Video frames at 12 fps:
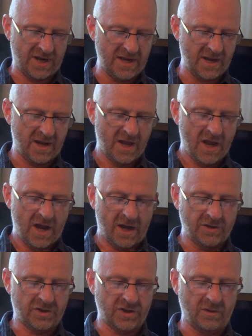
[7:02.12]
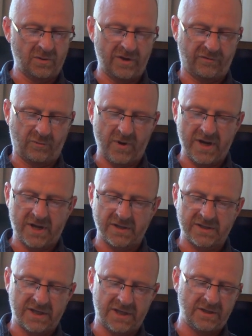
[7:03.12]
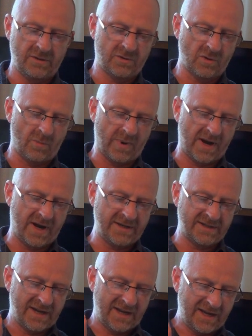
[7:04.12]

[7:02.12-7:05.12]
here. And so if we continue to abide